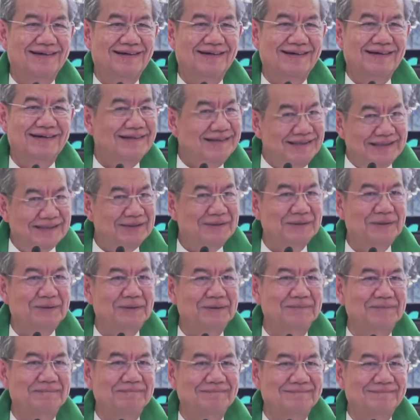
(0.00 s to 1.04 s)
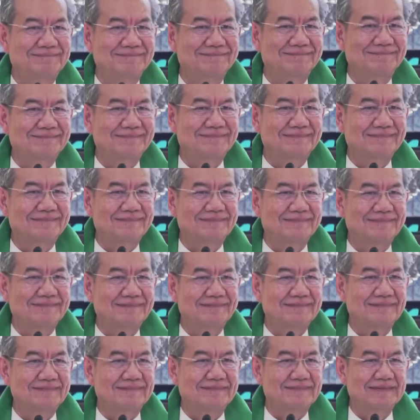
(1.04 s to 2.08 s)
Hindi ho.
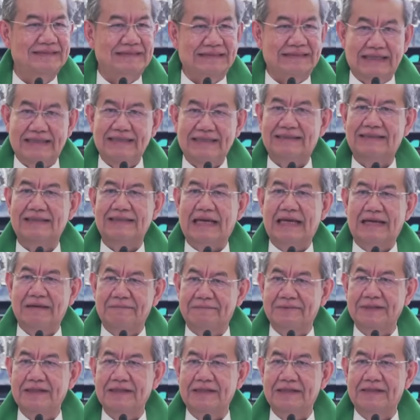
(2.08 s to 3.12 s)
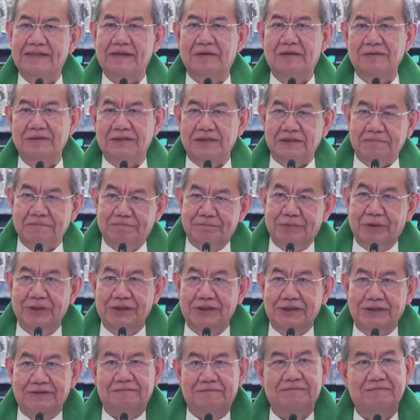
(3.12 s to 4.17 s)
Let every encounter
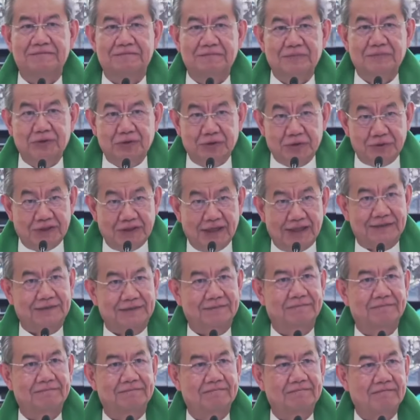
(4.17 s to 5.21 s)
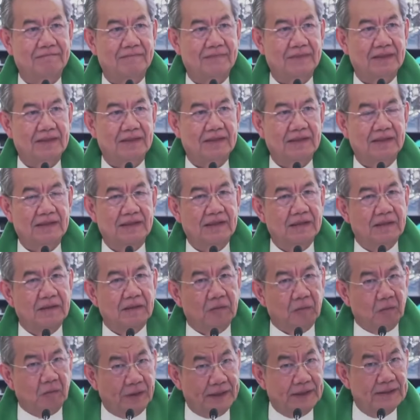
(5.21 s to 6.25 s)
point to God.
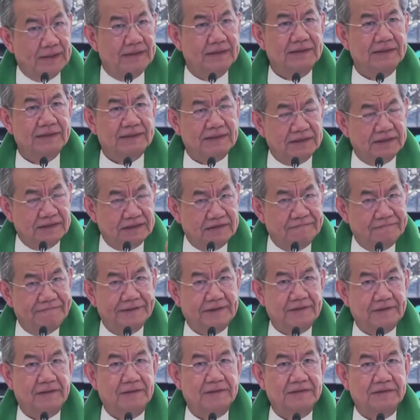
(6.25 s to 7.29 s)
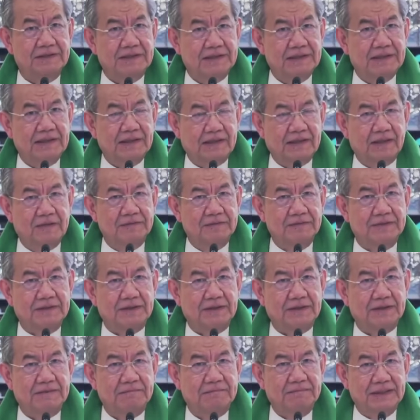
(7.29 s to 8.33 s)
Whether it's a difficult encounter,
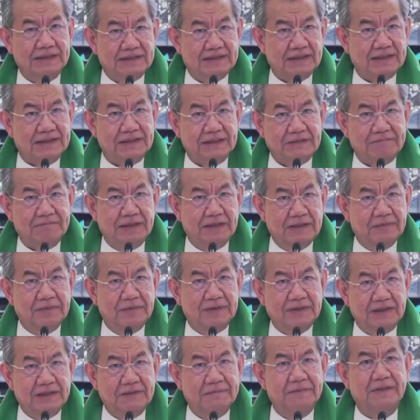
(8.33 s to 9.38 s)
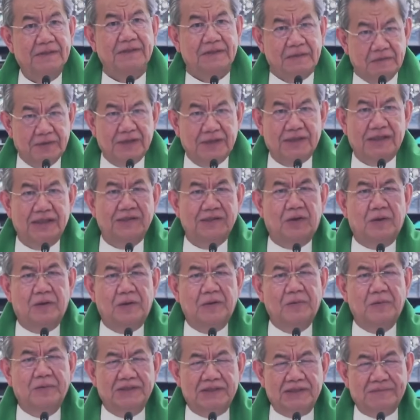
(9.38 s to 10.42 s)
may sakit man, whatever, we can
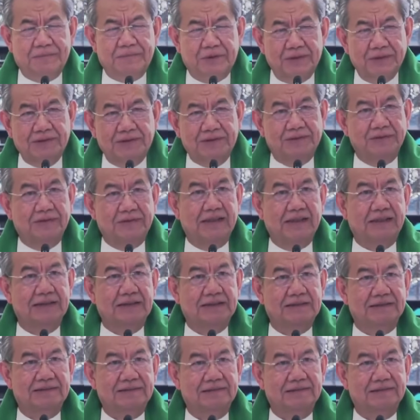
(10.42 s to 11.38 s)
always point to God.